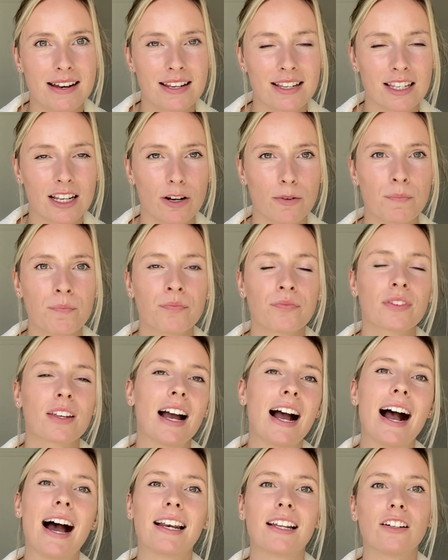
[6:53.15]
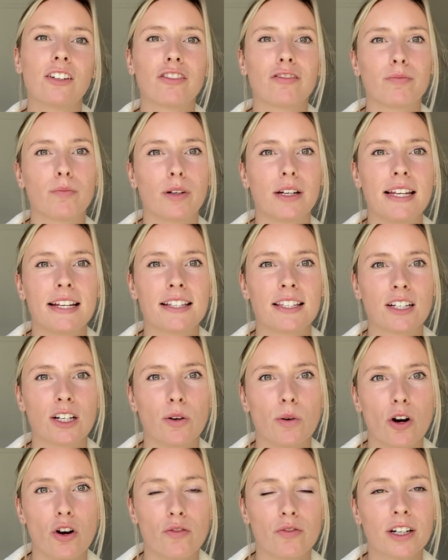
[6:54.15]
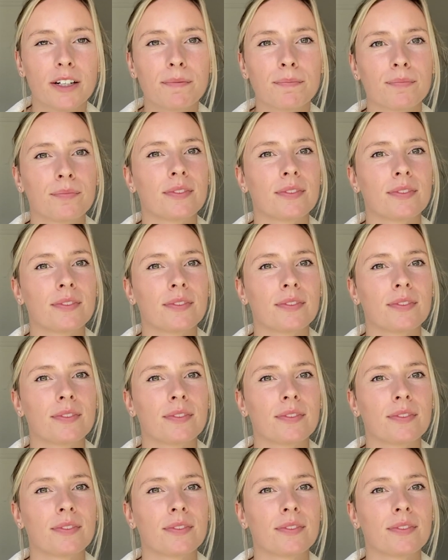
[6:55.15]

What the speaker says: So I had enough money to go over.